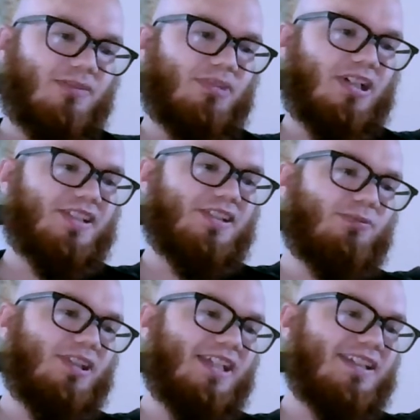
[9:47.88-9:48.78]
process
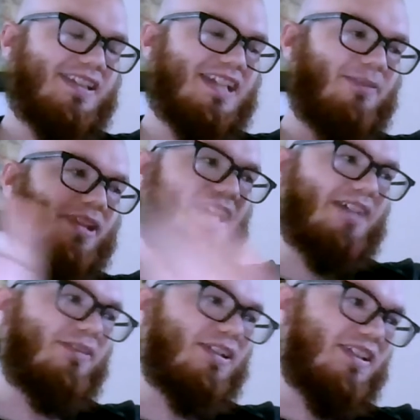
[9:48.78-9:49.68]
where they sit down with
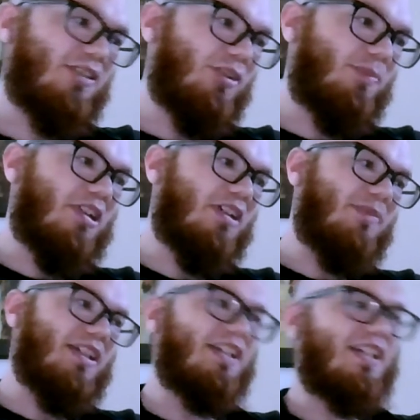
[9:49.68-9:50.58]
every single
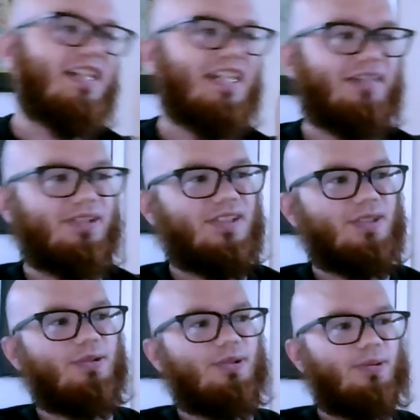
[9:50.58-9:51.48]
department, every
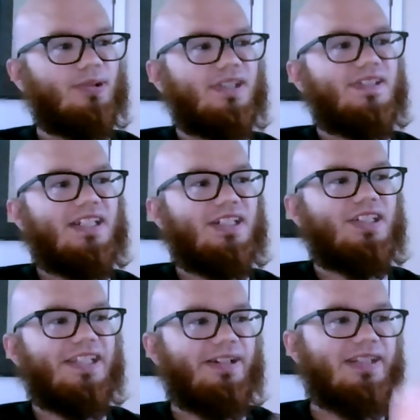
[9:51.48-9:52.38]
single
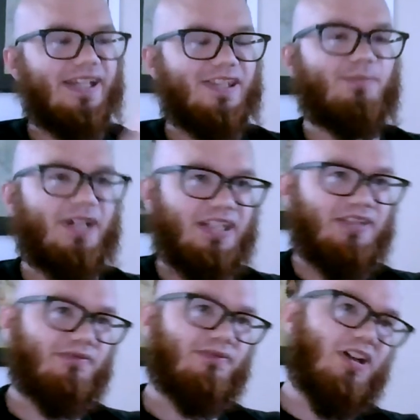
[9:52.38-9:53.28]
organization that gets
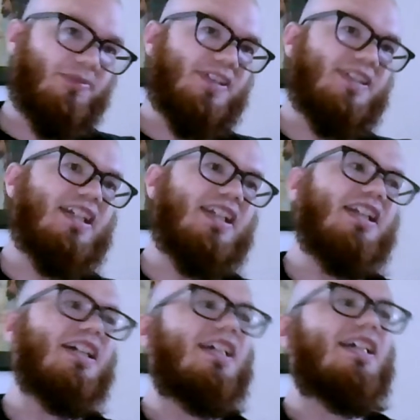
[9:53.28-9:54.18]
money from the
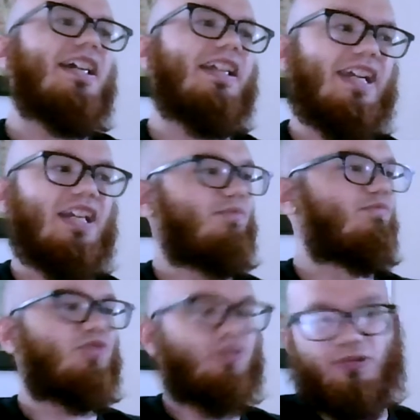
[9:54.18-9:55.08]
city, and they
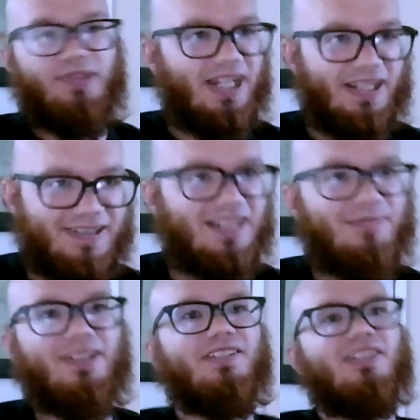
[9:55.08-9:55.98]
scrutinize
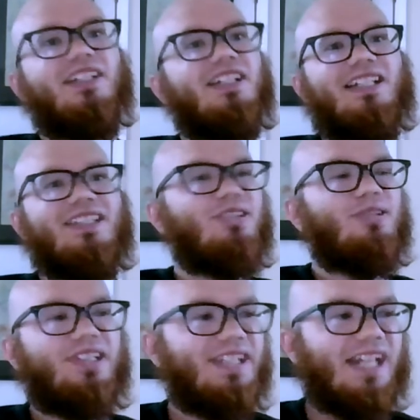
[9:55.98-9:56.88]
them, and it's
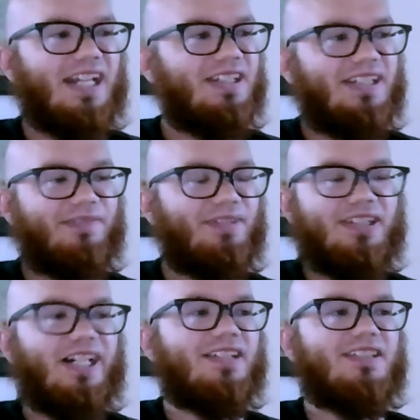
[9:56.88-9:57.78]
usually not very
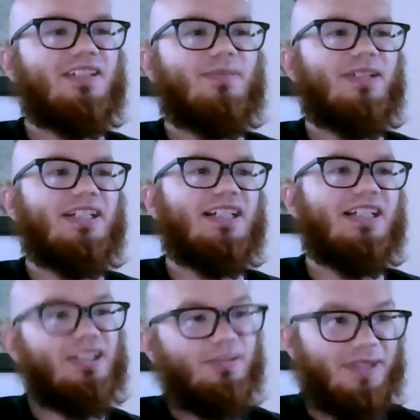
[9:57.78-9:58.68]
toxic, but
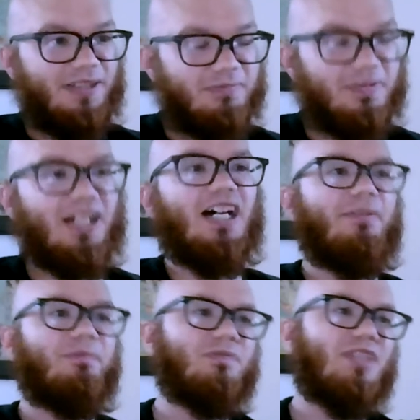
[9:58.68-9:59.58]
it could be.
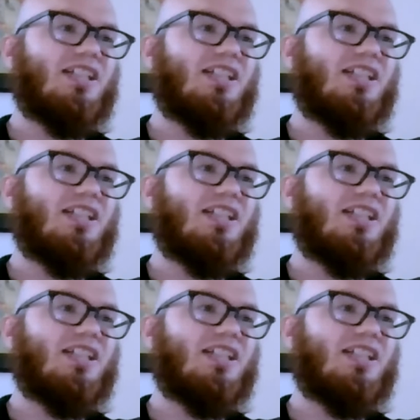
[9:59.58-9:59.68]
No